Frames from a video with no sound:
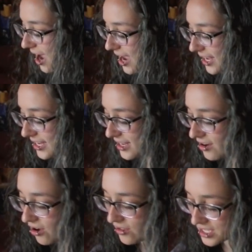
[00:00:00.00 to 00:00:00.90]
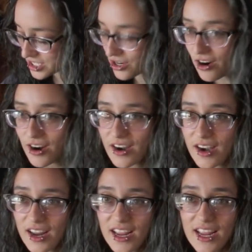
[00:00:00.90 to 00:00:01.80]
I get all this
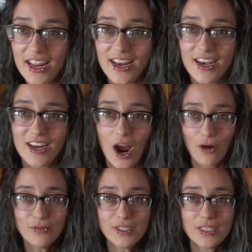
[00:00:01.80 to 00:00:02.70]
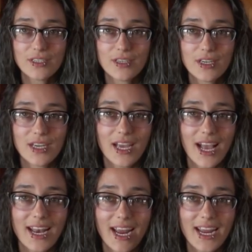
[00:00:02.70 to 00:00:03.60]
yarn in cones,
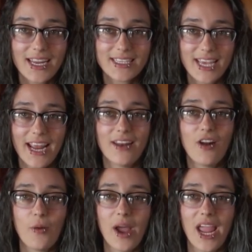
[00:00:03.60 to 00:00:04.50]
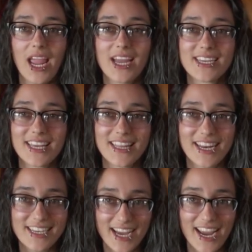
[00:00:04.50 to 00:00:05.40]
and I skein it all by hand, and
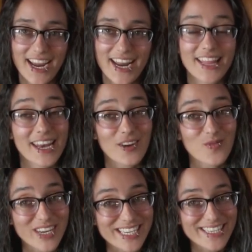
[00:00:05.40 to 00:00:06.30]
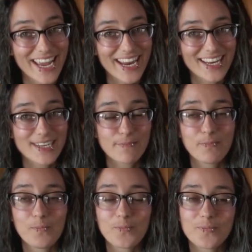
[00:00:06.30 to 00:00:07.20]
then I dye it, and then I reskein it.
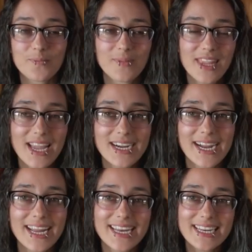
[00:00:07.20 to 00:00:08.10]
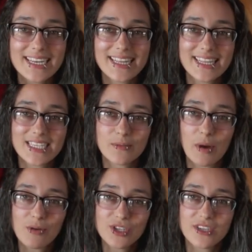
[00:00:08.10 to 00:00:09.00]
And this
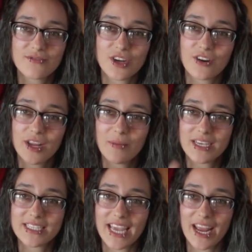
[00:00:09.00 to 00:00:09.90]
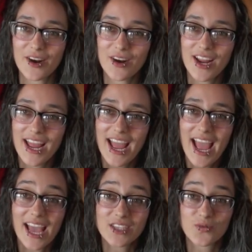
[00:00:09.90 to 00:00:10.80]
motion of turning my skeiner
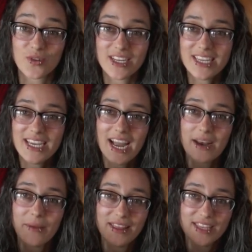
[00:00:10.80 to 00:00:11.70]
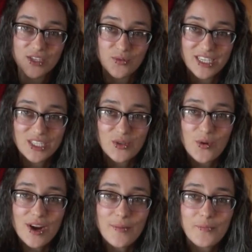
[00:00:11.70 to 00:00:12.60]
has really kind of made this wrist
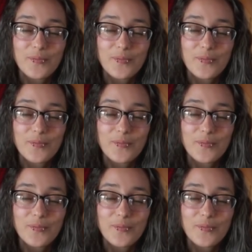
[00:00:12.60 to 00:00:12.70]
sore.